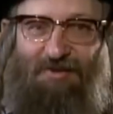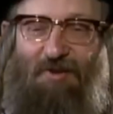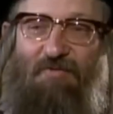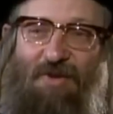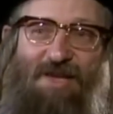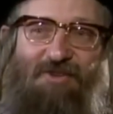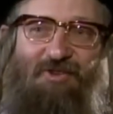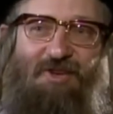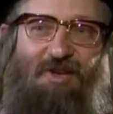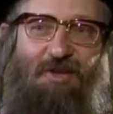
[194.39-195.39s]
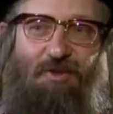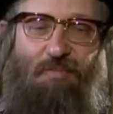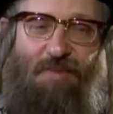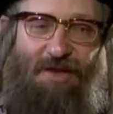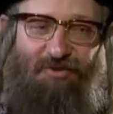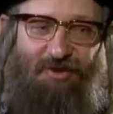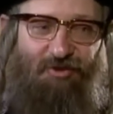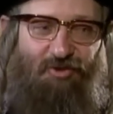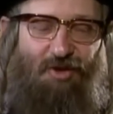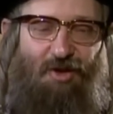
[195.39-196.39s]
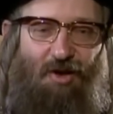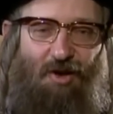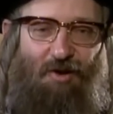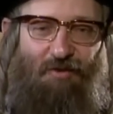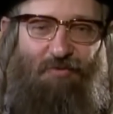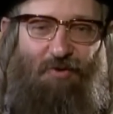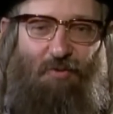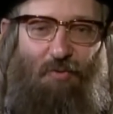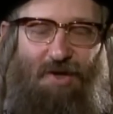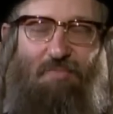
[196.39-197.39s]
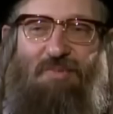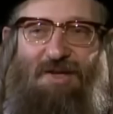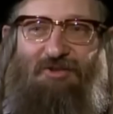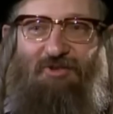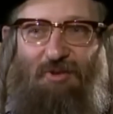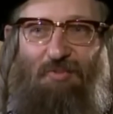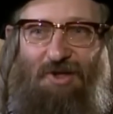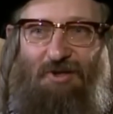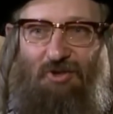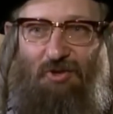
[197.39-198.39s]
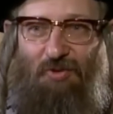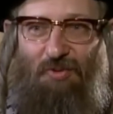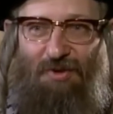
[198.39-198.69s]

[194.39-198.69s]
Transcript: conveys the message of what it means to be a Jew.